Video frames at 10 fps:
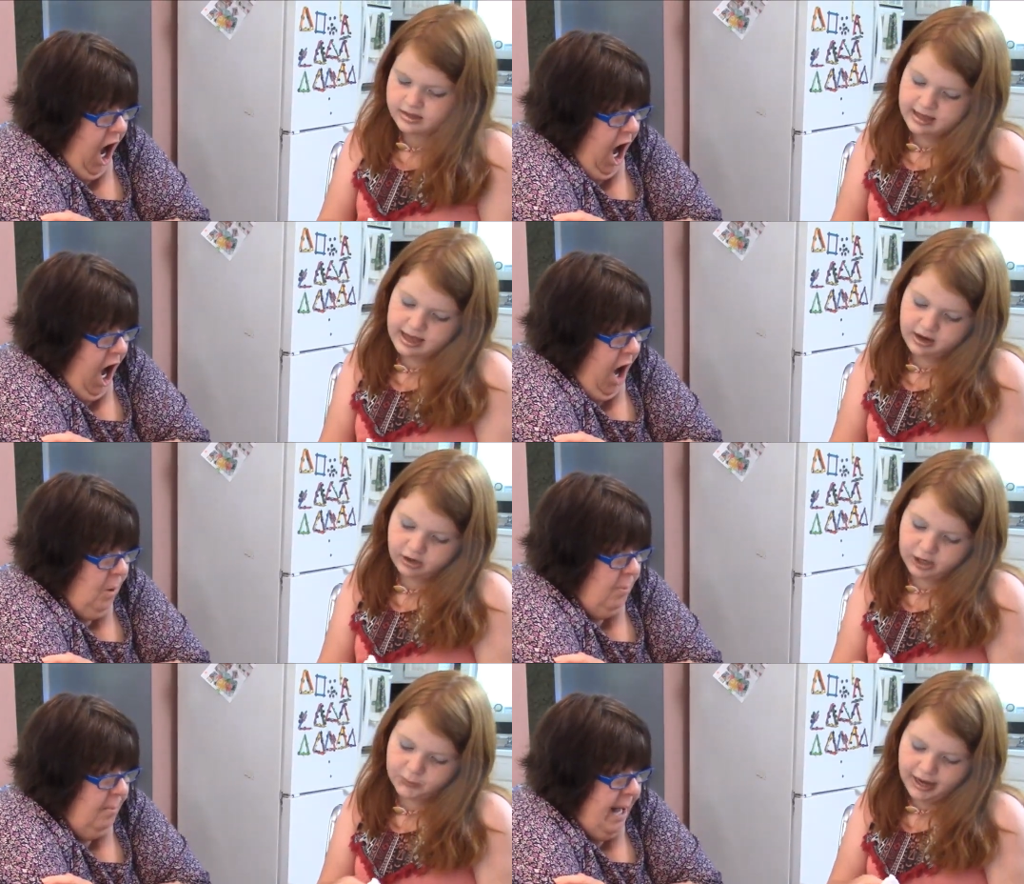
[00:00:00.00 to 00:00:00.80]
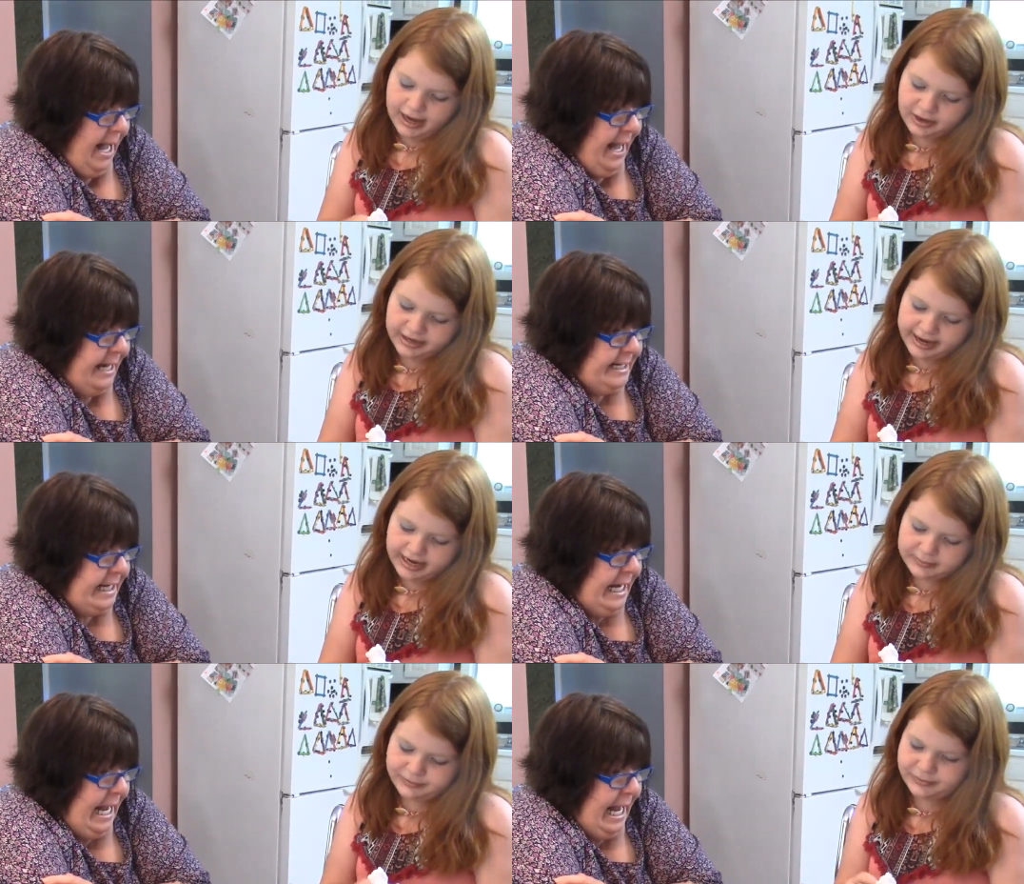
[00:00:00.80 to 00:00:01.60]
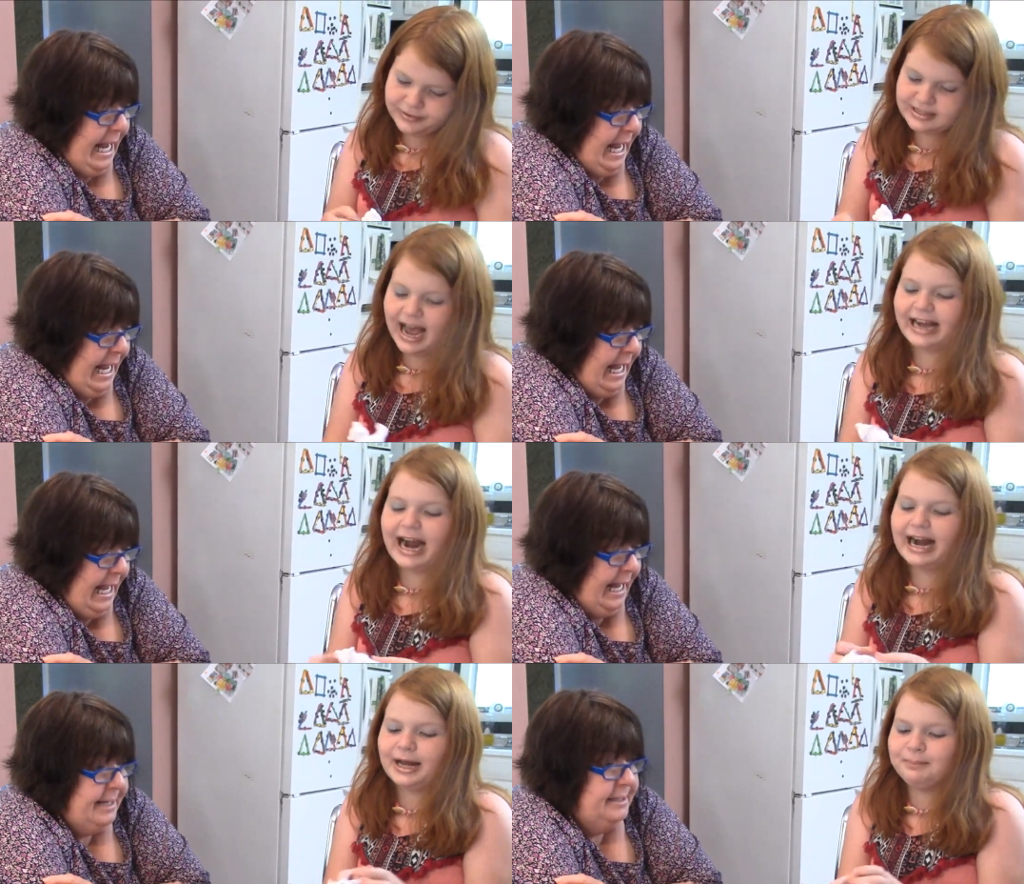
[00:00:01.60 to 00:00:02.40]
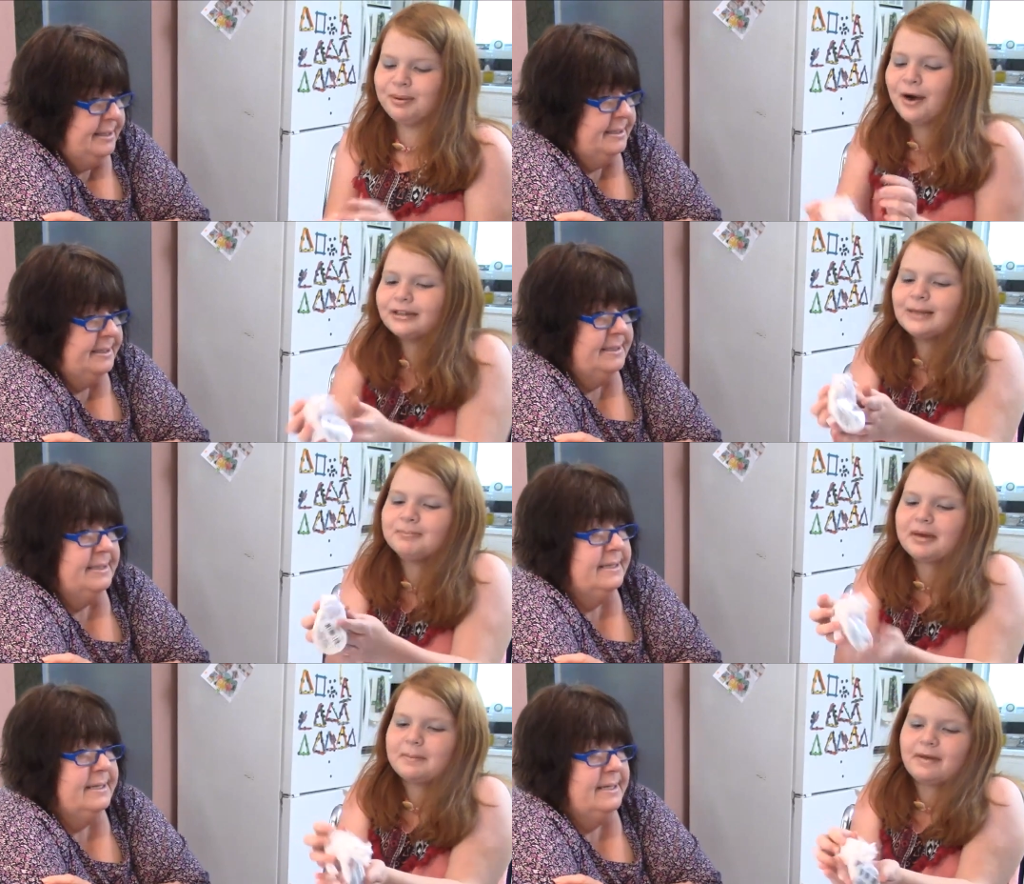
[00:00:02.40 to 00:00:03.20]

Speaker 1: that are wild animals. God. I got a polar bear, my